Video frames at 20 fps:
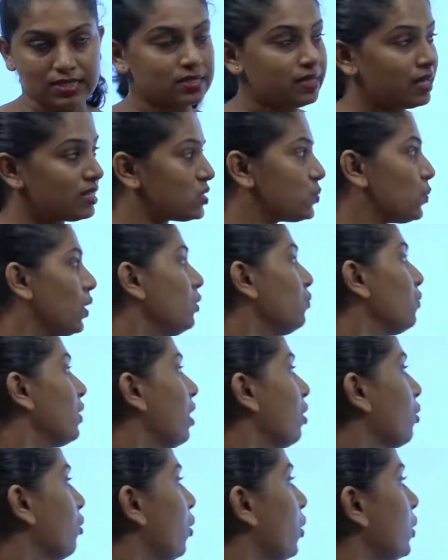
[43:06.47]
That's what we
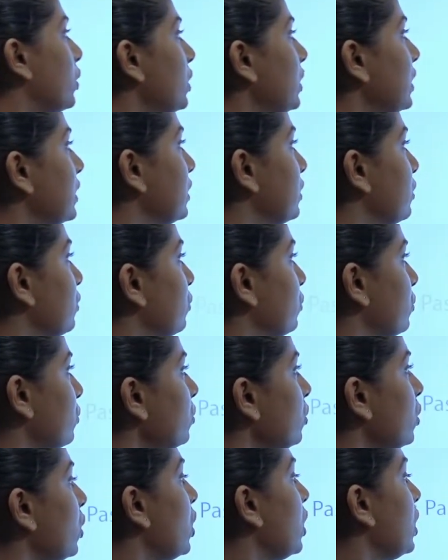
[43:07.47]
are going to learn
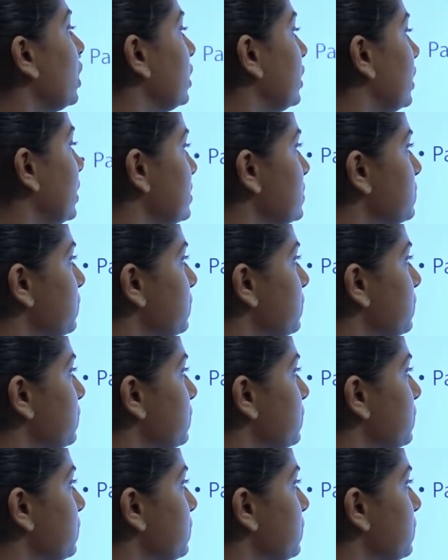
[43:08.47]
through this